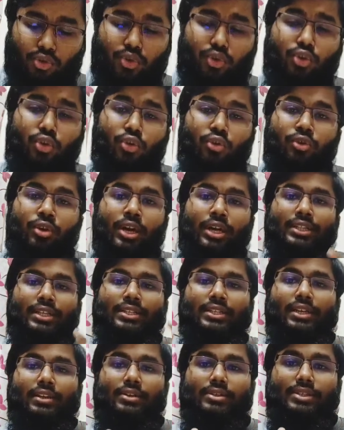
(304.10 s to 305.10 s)
we know
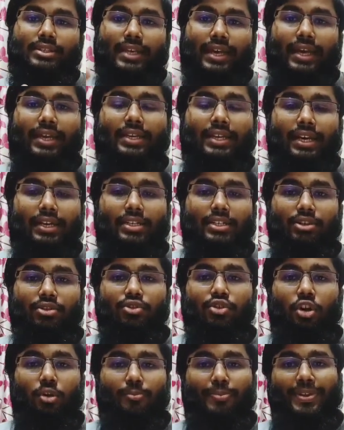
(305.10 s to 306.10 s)
that the second heart
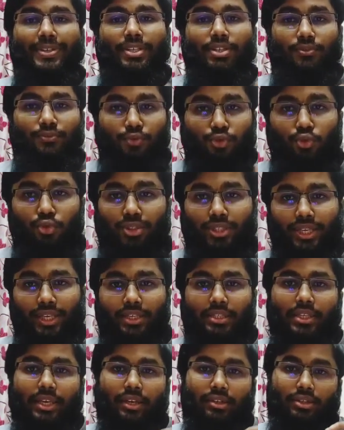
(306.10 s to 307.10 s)
sound comprises of two
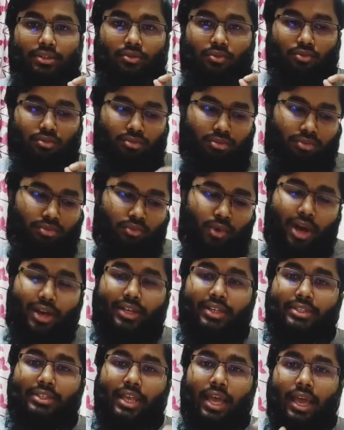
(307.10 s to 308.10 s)
things. One
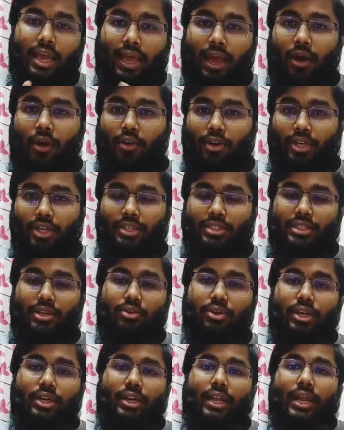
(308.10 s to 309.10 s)
is aortic
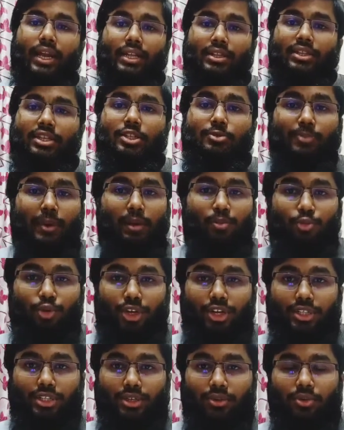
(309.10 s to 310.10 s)
sound and another is
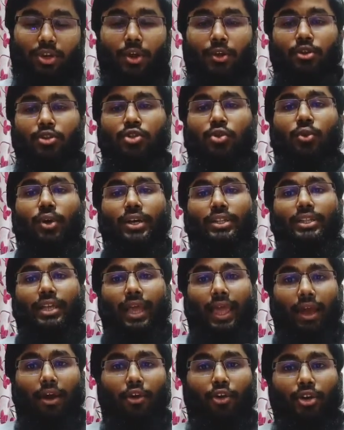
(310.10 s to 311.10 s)
pulmonary sound. So when
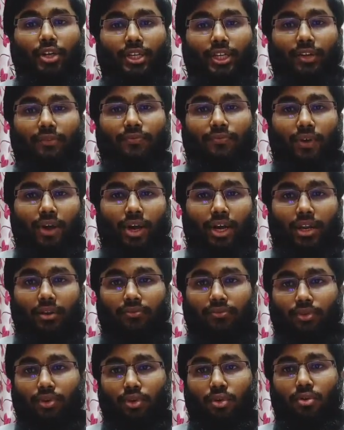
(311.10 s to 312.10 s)
the aortic
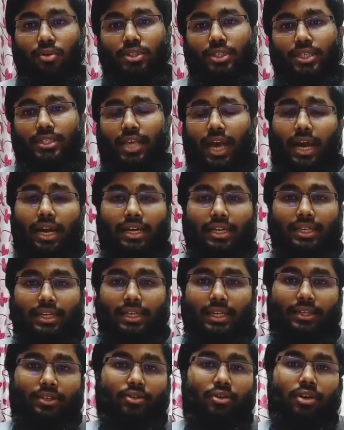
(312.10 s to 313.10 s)
valve closes early,
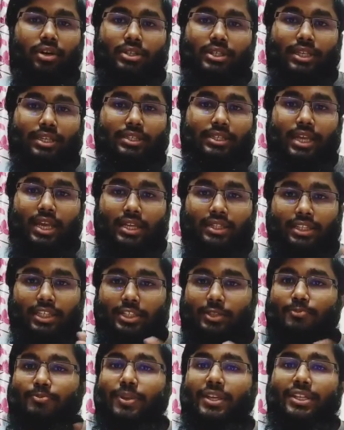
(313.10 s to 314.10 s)
it causes the
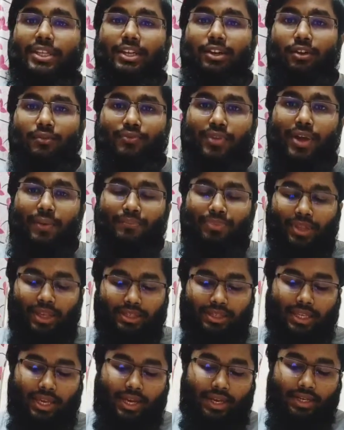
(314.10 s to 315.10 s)
splitting of the
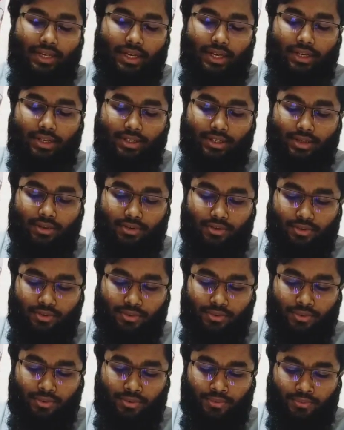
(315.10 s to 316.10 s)
second heart sound.
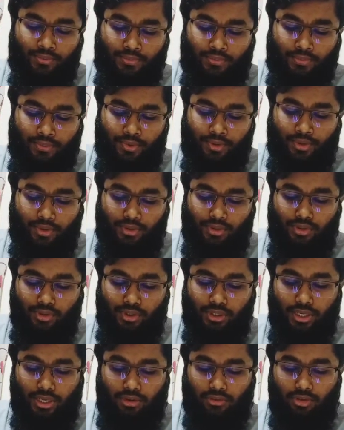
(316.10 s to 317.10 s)
So
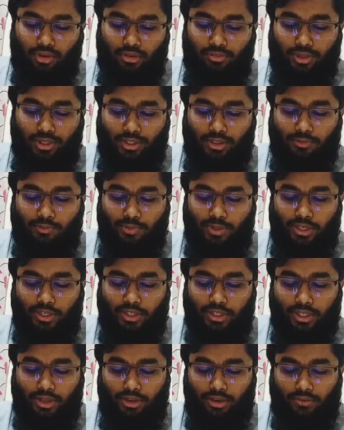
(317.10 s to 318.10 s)
there will be
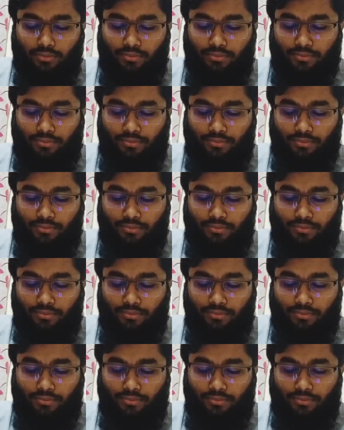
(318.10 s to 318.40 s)
splitting of